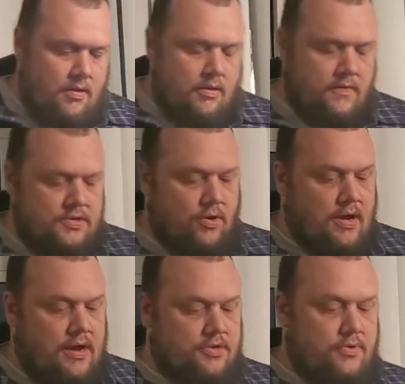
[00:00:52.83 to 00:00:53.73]
The
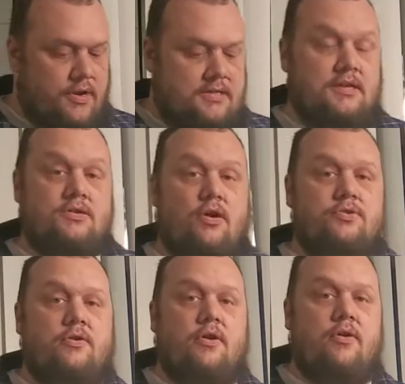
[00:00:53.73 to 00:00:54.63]
Sulcata tortoise is
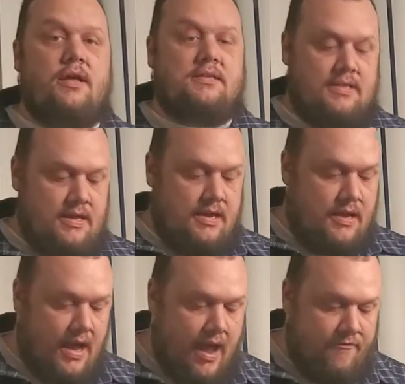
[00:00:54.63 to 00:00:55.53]
also known as the
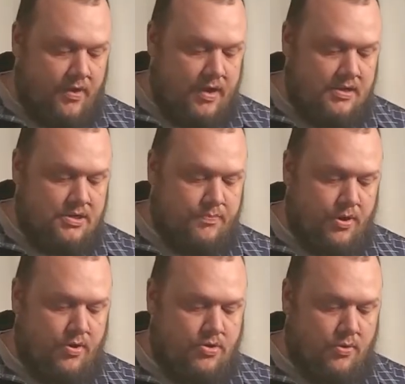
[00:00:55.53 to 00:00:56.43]
African
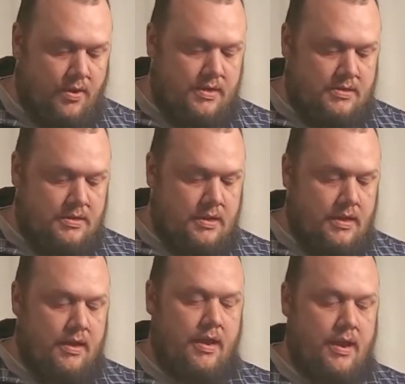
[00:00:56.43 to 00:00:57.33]
Spurred Tortoise,
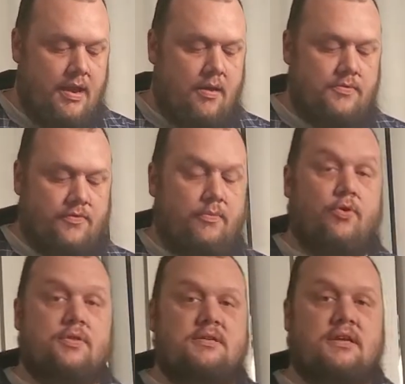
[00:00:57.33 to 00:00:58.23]
and it comes from
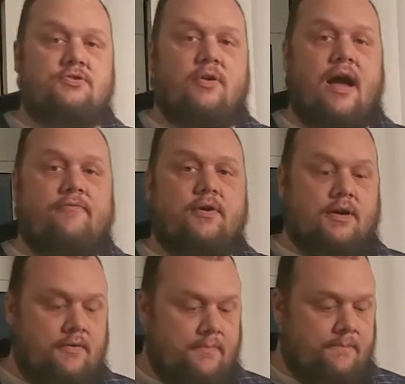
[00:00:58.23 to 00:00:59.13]
North Central
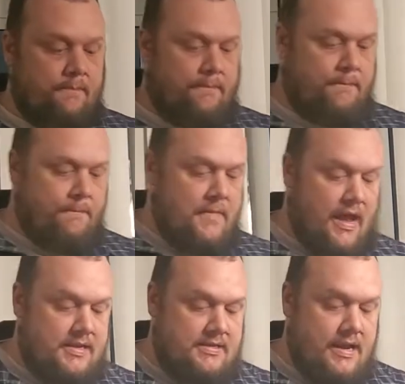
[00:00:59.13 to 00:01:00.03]
Africa,
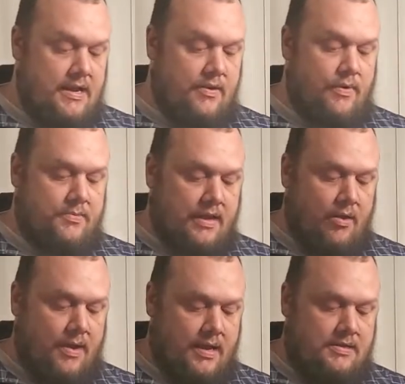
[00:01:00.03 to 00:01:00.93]
as stated in Reptile
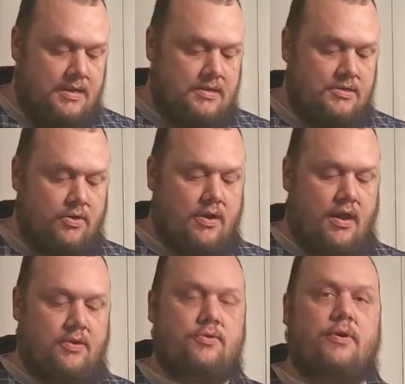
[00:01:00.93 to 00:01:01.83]
Magazine's
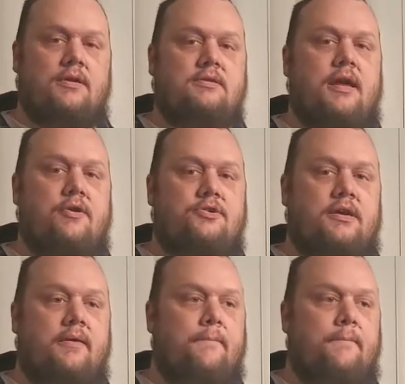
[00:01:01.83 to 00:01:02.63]
Sulcata Tortoise Care Sheet.